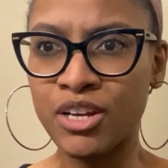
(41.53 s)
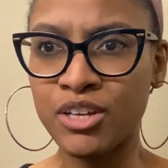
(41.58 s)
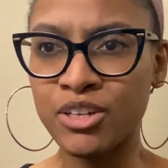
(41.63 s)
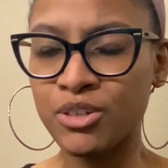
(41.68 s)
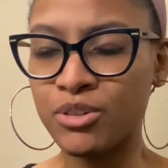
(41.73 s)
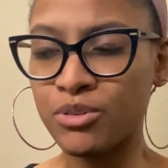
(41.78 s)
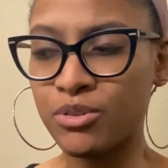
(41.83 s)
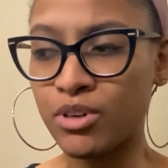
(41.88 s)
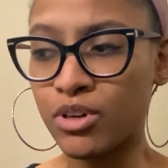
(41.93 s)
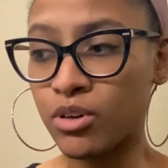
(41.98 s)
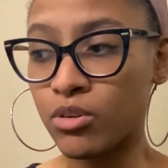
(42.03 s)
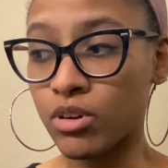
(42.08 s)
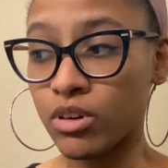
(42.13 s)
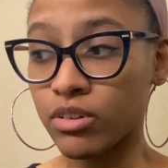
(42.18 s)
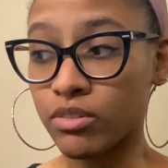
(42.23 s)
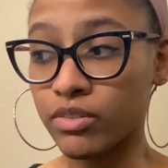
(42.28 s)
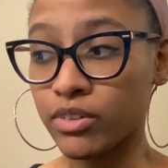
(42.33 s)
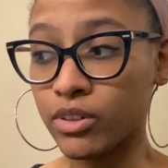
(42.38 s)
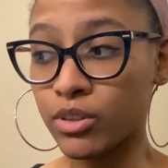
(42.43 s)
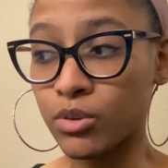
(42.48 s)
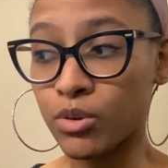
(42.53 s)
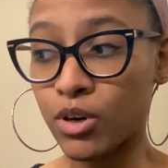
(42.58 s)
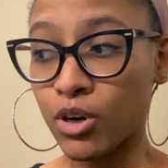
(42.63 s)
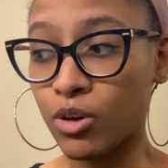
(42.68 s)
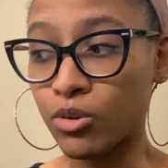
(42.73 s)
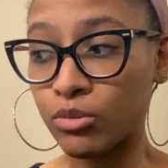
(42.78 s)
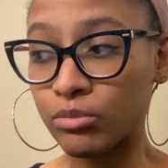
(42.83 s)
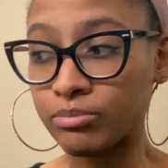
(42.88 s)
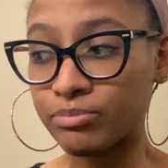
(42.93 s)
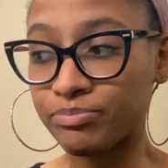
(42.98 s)
a real
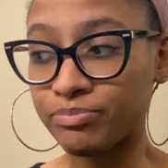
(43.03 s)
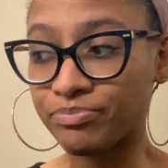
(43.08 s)
home,